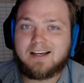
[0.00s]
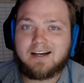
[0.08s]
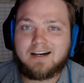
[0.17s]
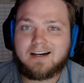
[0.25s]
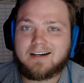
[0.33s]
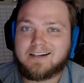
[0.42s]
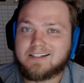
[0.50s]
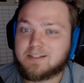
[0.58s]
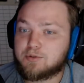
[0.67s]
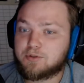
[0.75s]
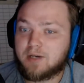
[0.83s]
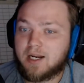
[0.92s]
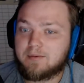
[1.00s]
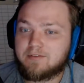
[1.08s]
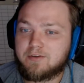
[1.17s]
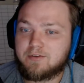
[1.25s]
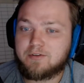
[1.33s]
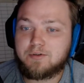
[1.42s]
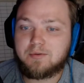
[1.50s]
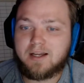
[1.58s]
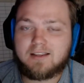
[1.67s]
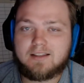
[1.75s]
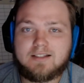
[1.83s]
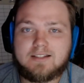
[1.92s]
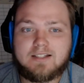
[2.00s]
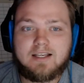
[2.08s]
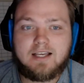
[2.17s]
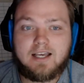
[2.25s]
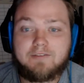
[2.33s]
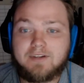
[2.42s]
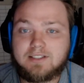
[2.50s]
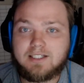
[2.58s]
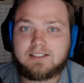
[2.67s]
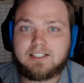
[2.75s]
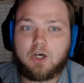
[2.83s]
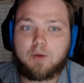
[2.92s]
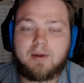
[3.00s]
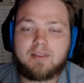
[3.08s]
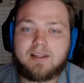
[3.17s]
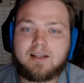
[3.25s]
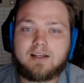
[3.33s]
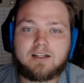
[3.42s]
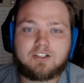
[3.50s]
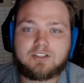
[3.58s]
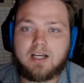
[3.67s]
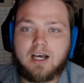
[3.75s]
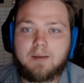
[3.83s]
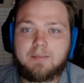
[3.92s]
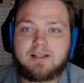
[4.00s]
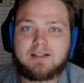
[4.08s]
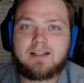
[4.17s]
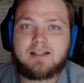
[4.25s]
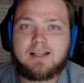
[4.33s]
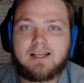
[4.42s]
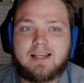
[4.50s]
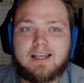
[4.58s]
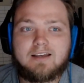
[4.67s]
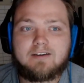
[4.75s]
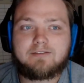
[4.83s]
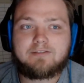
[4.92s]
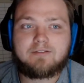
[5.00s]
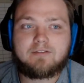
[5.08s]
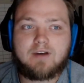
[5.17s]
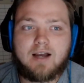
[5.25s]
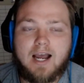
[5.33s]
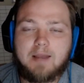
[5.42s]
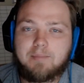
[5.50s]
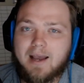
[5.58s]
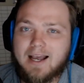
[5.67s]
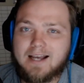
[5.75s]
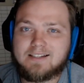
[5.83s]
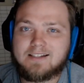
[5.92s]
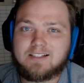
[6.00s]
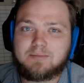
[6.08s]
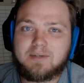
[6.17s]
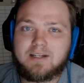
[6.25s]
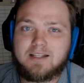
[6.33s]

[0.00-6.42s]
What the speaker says: Subscribe if you do like this, if it does help, and then just comment if I pass on somebody that